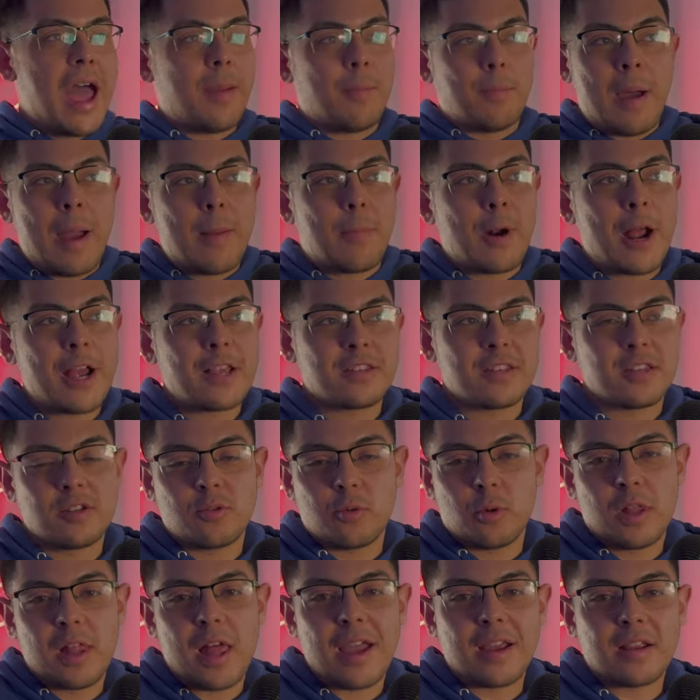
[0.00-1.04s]
my prices
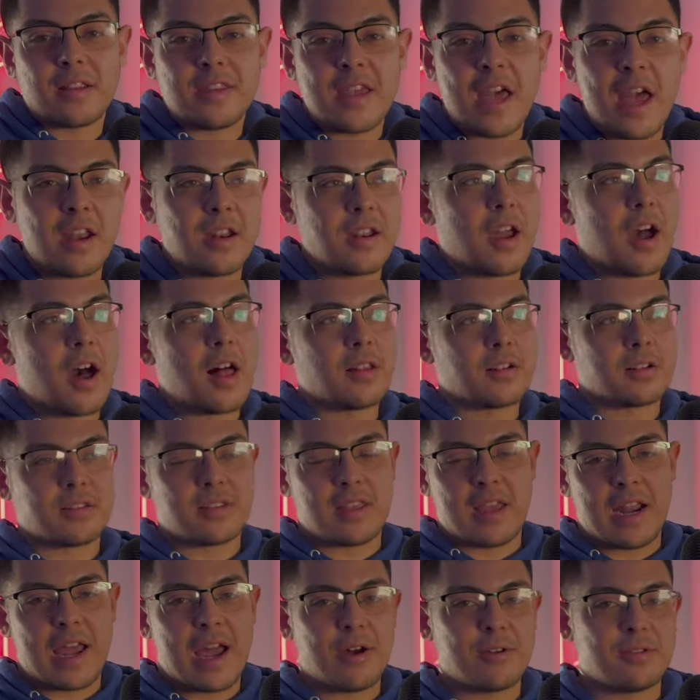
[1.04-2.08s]
were like $10
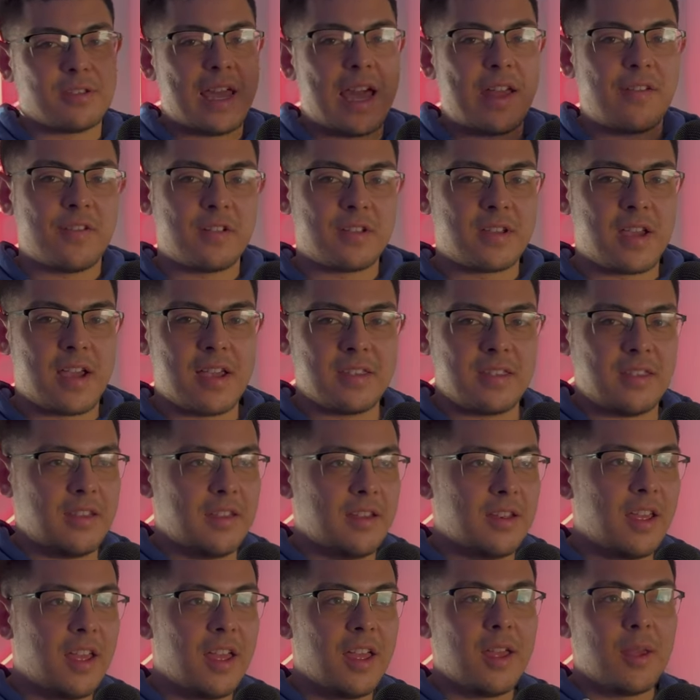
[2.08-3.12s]
that I was
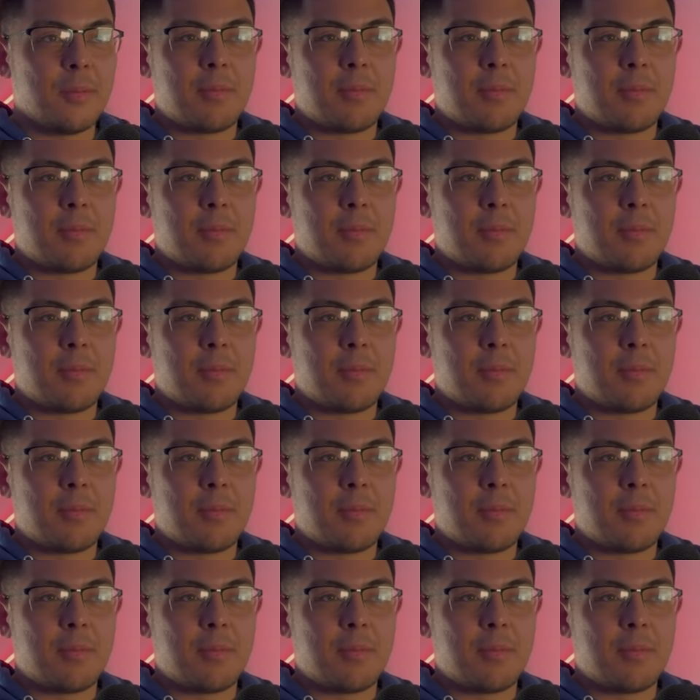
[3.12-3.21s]
advertising.